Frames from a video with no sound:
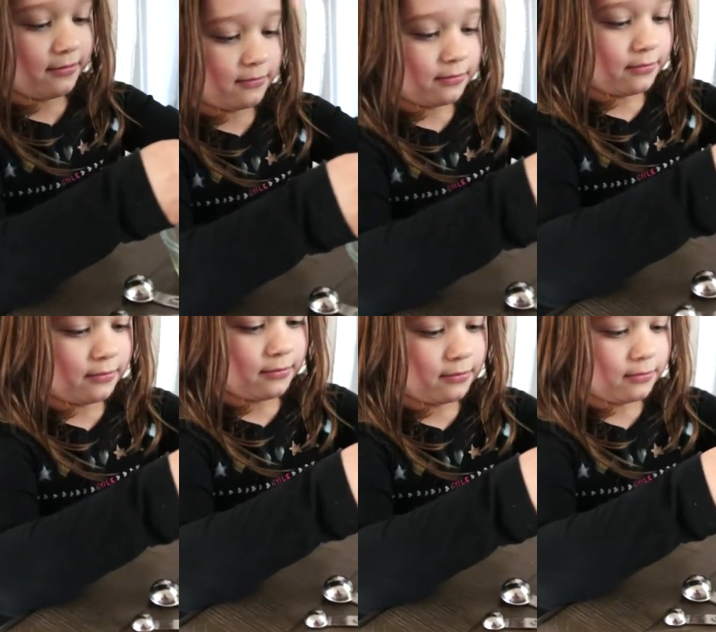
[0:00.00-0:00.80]
Do a
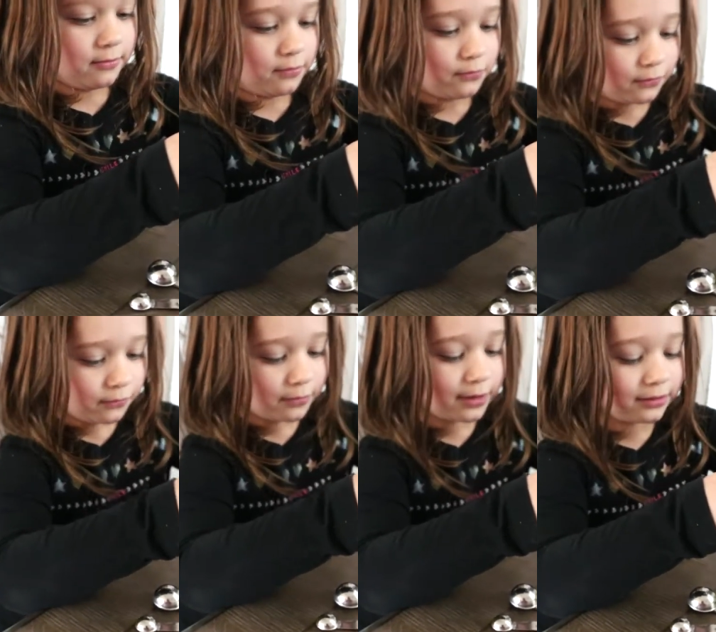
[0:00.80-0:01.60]
few drops.
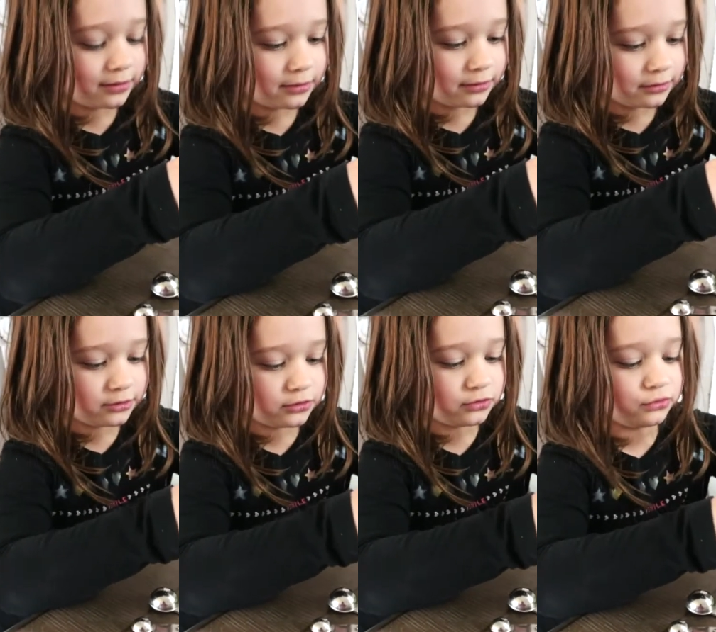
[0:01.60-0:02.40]
One,
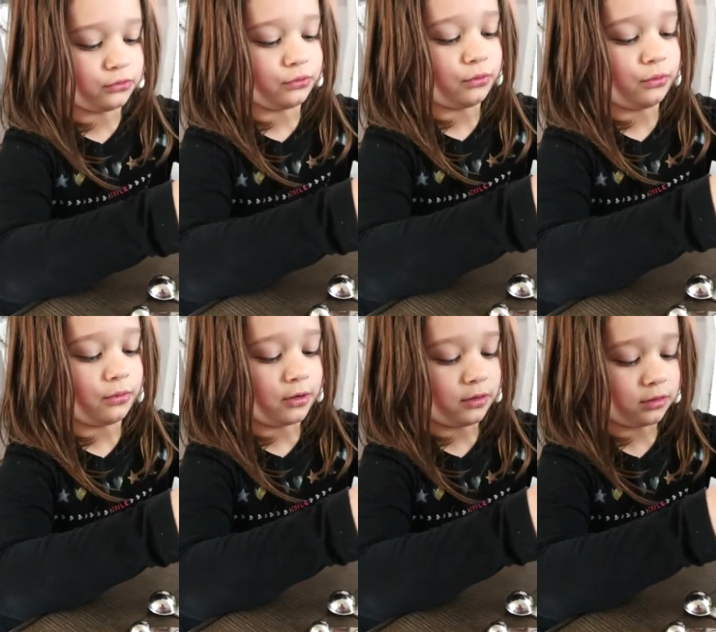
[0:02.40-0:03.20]
two.
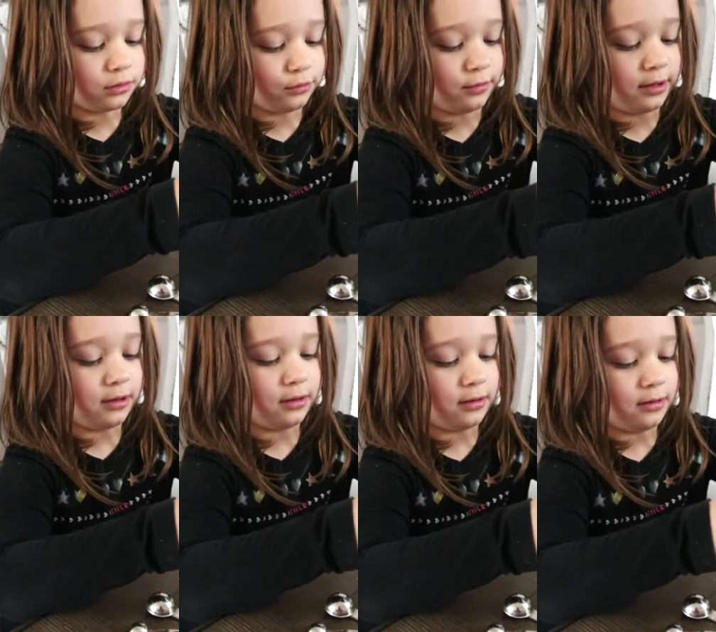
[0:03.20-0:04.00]
A lot
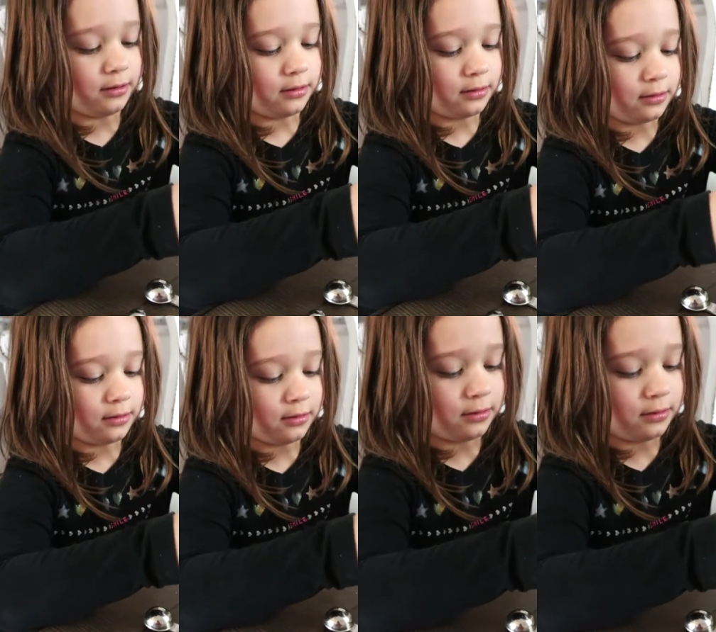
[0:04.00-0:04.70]
more than that, babe.